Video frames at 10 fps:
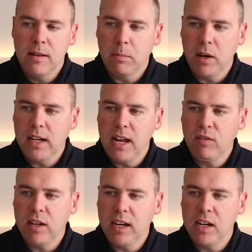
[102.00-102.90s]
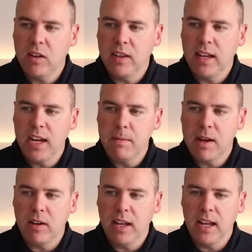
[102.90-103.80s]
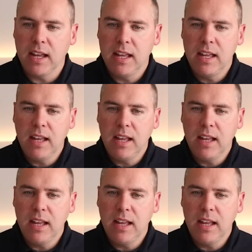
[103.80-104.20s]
By left clicking on the email here,